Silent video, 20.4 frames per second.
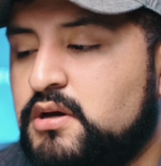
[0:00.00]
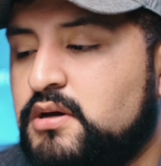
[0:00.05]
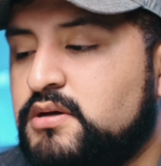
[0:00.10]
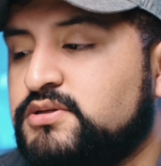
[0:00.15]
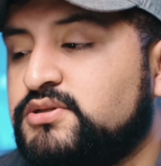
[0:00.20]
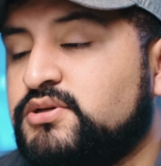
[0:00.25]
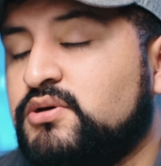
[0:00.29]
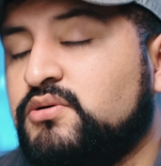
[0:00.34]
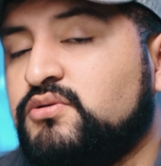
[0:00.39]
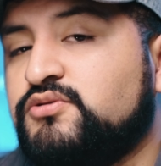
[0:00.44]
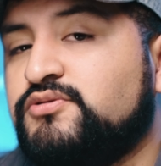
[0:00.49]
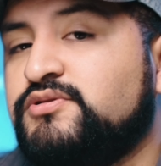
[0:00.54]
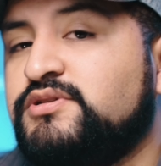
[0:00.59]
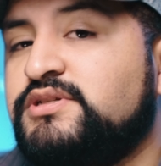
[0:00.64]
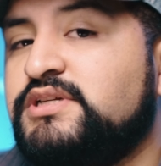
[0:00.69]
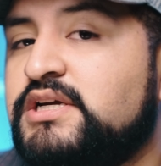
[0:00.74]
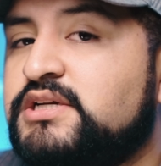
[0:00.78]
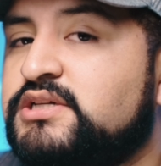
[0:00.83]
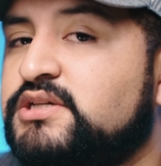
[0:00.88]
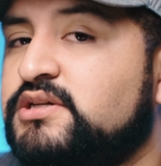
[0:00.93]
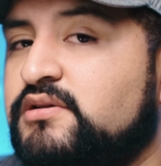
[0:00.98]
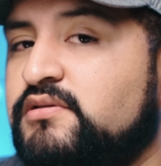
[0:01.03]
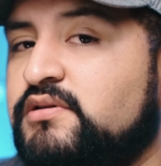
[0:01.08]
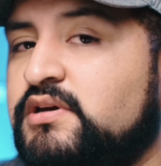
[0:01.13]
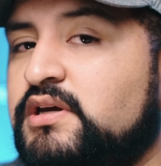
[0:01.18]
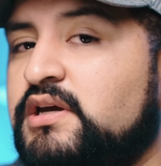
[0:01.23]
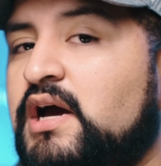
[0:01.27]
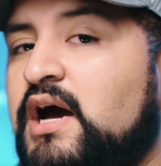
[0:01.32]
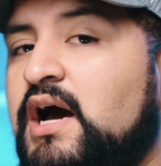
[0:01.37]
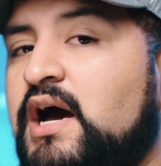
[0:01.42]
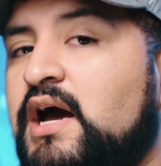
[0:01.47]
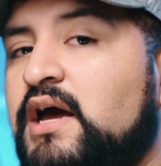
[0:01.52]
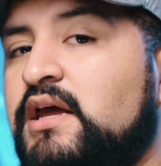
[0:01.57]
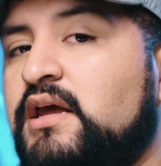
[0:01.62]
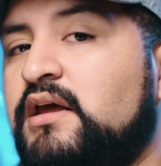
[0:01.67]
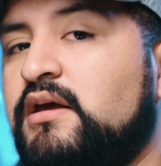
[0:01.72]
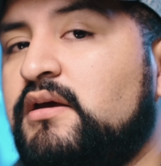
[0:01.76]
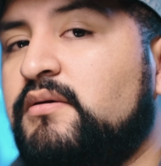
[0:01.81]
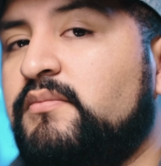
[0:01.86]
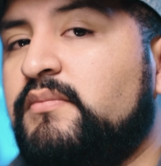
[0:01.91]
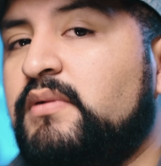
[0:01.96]
So traditionally, I
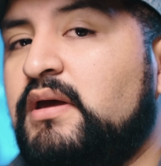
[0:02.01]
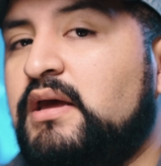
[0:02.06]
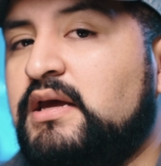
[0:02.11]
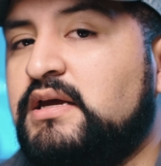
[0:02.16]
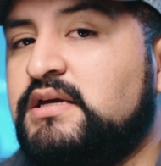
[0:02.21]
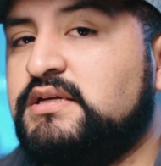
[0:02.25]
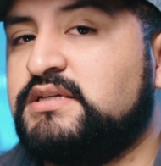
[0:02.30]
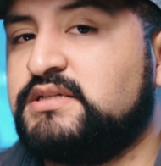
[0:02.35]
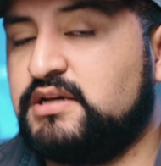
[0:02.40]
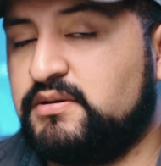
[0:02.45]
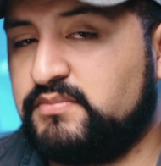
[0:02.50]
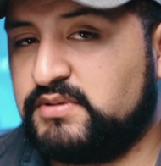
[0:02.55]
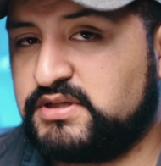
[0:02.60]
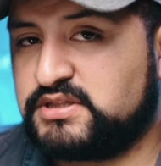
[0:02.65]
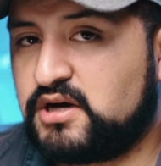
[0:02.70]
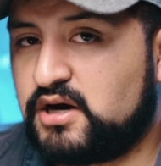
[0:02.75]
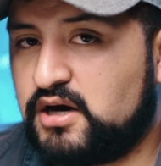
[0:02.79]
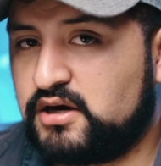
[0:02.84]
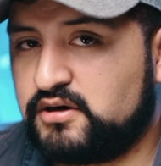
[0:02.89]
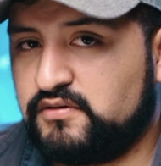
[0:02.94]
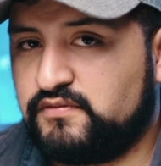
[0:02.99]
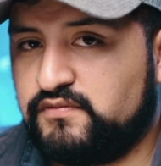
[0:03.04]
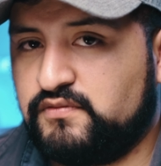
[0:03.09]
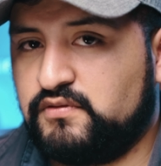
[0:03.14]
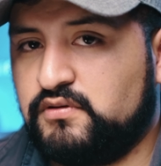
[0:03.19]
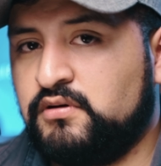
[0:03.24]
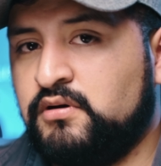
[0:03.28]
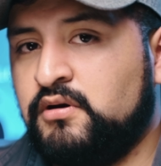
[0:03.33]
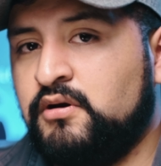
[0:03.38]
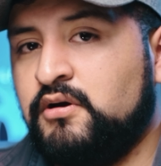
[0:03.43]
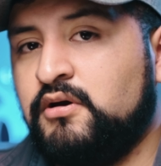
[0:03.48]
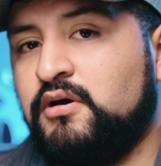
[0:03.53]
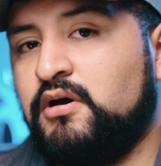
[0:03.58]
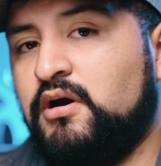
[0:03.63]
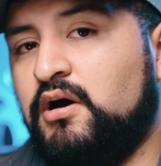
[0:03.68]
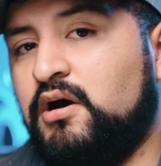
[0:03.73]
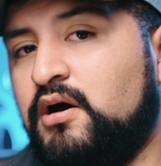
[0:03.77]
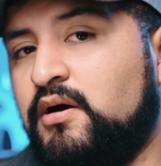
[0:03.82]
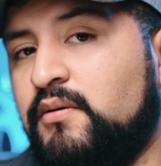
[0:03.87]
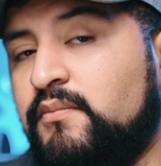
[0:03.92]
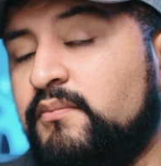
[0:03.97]
am a cinematographer,
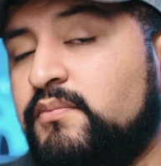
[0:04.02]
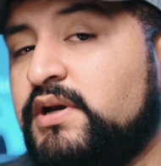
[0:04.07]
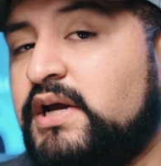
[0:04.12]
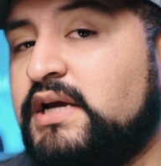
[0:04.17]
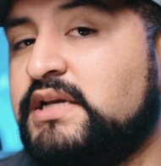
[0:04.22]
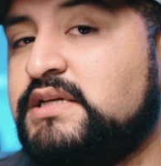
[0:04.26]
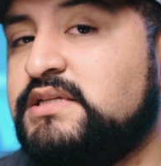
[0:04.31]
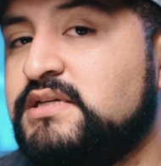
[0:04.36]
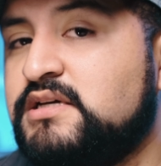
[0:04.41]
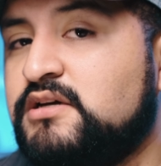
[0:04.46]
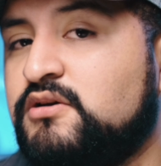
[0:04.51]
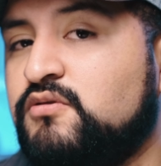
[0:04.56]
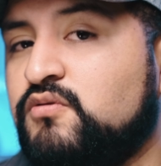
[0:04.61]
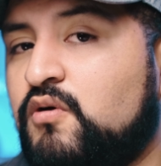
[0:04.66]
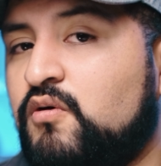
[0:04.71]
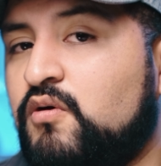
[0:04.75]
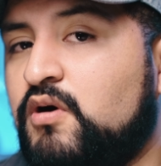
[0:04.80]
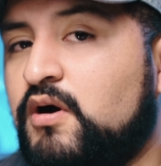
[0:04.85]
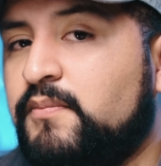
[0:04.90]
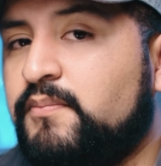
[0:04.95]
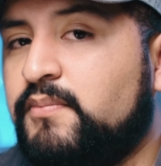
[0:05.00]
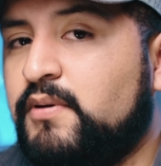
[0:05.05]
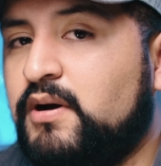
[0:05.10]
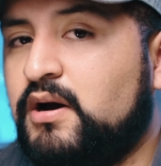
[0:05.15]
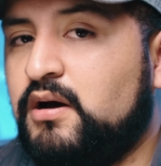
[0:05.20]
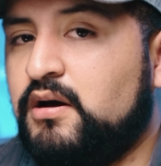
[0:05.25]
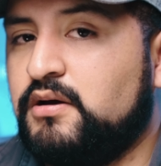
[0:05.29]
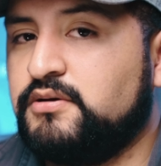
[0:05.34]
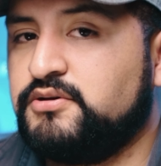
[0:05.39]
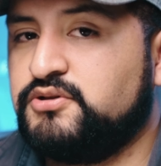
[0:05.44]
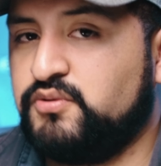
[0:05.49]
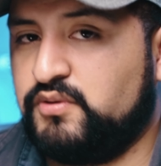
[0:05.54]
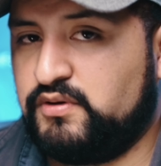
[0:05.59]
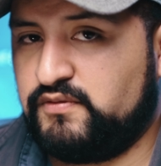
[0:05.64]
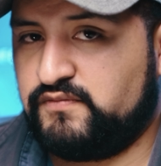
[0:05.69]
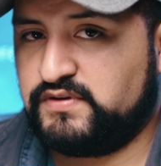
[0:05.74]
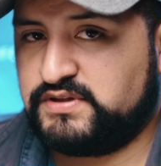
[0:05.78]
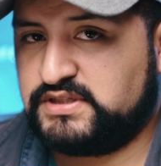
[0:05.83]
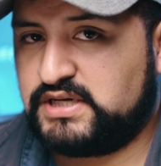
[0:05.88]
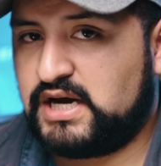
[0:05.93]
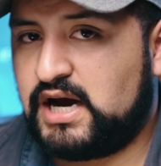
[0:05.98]
but I did grow up doing
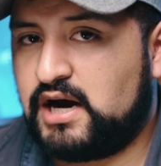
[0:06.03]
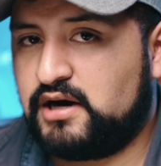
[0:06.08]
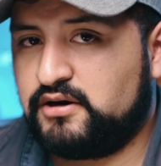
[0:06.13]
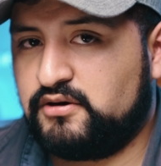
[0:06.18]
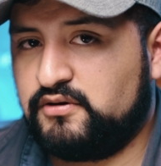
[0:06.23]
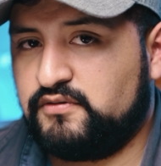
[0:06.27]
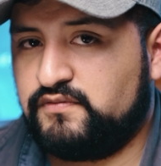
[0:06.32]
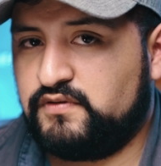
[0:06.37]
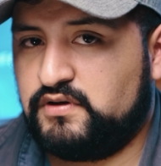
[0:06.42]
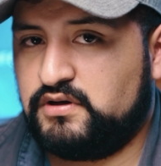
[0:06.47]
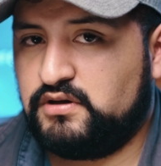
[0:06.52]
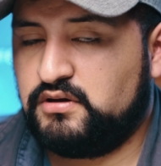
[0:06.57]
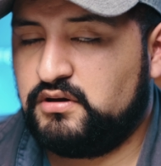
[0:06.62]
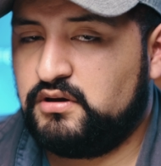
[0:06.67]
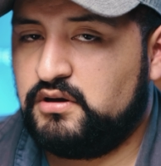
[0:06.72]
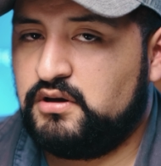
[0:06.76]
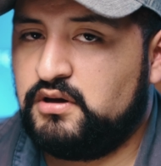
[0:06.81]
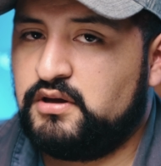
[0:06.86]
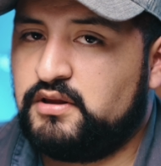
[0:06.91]
photography.